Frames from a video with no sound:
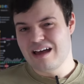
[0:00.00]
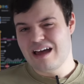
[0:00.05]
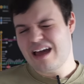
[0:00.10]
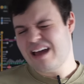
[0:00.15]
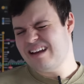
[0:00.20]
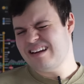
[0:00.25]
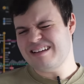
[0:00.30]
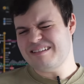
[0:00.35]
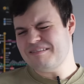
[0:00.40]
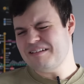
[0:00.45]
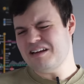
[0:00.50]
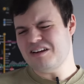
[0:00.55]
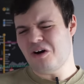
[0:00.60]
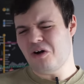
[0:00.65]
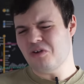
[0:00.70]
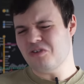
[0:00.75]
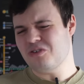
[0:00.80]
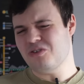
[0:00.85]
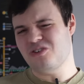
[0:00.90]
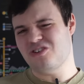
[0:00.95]
and it
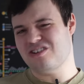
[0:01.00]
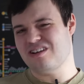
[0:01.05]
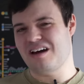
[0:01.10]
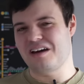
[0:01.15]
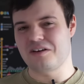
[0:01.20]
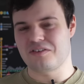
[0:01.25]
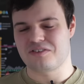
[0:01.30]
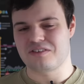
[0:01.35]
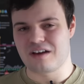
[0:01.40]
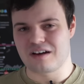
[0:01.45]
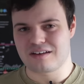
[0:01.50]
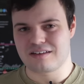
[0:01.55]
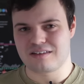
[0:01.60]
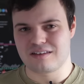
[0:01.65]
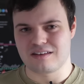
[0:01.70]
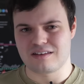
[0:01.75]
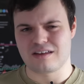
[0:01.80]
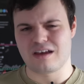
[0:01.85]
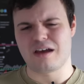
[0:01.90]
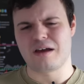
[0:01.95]
also just kind of sucks
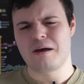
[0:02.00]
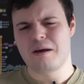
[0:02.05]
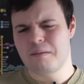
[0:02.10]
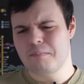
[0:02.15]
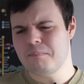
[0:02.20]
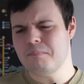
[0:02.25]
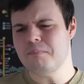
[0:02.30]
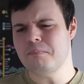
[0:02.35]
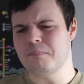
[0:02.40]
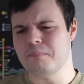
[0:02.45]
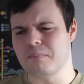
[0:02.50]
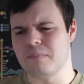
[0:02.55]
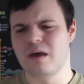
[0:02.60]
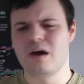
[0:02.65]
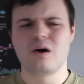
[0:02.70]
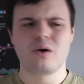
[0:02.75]
to say, hmm,